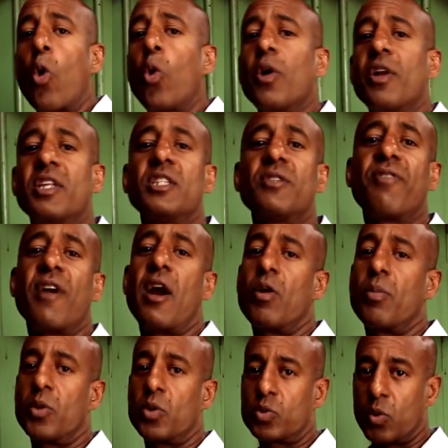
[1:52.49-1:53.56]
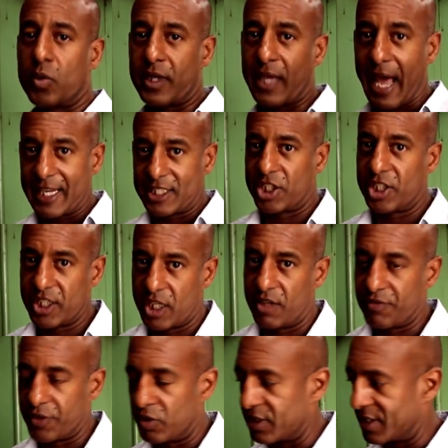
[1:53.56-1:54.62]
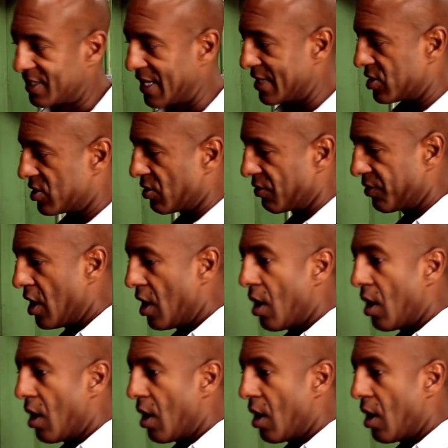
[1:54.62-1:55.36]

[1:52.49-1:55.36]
All of these variables will actually give you the sense of